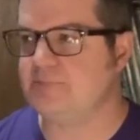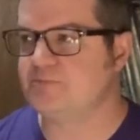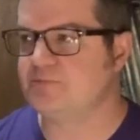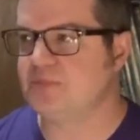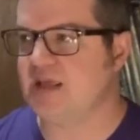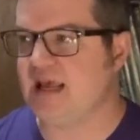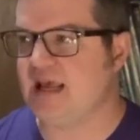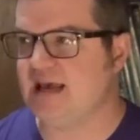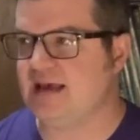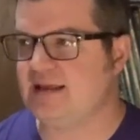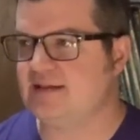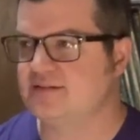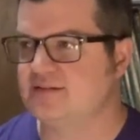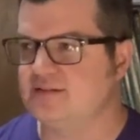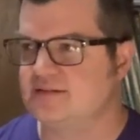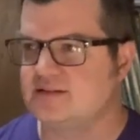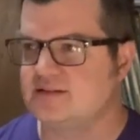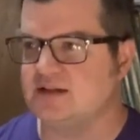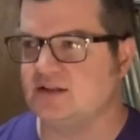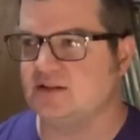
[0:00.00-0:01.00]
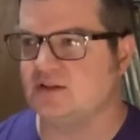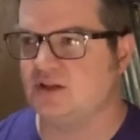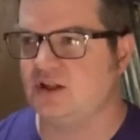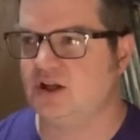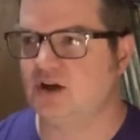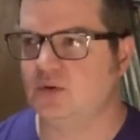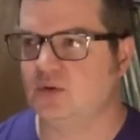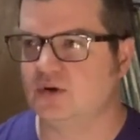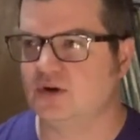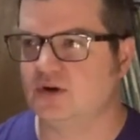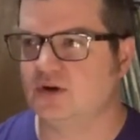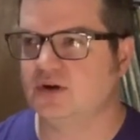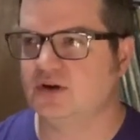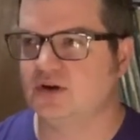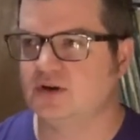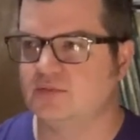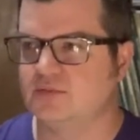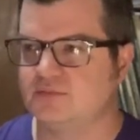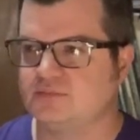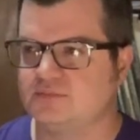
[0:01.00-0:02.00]
and the
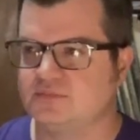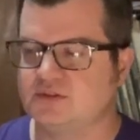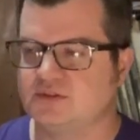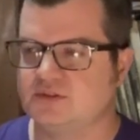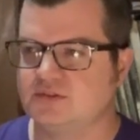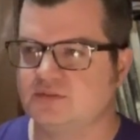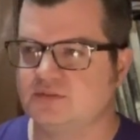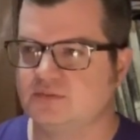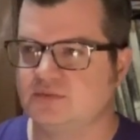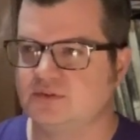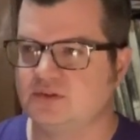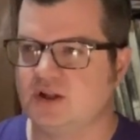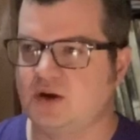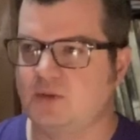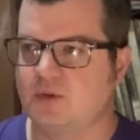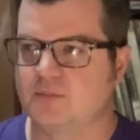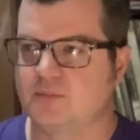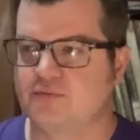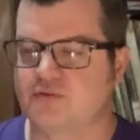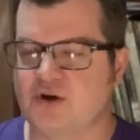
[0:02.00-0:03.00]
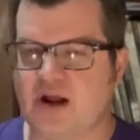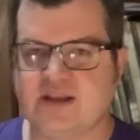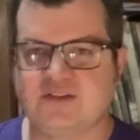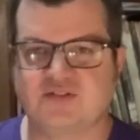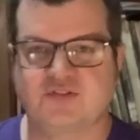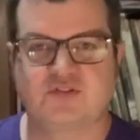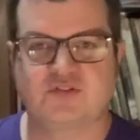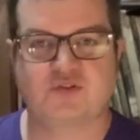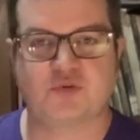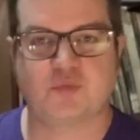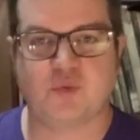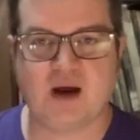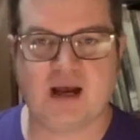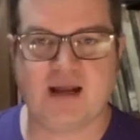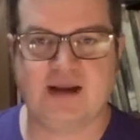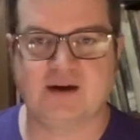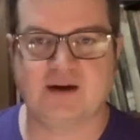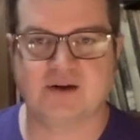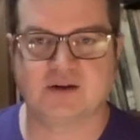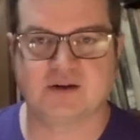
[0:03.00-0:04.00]
lower priced
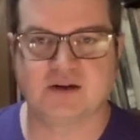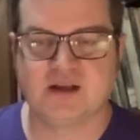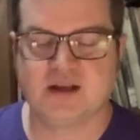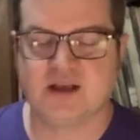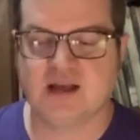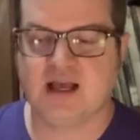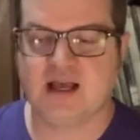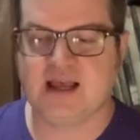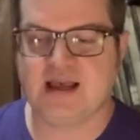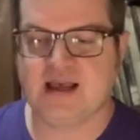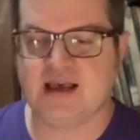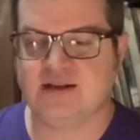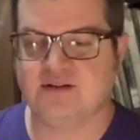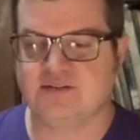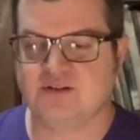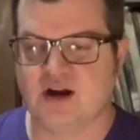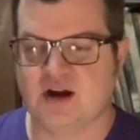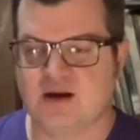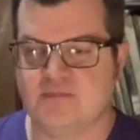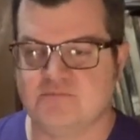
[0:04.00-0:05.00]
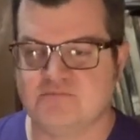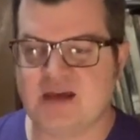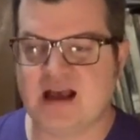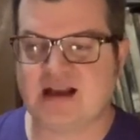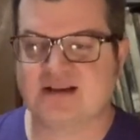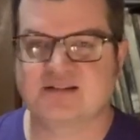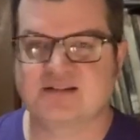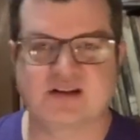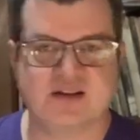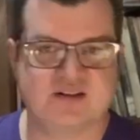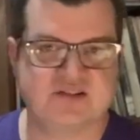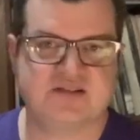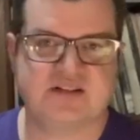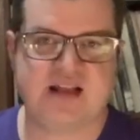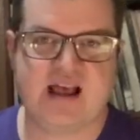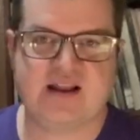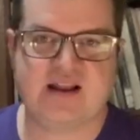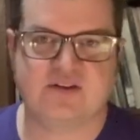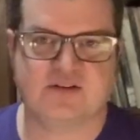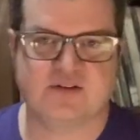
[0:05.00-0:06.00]
Squire and Mexican
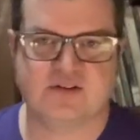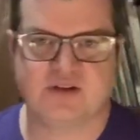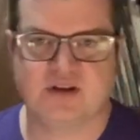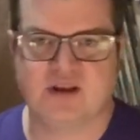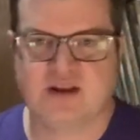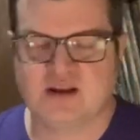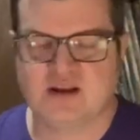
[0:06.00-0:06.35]
standard,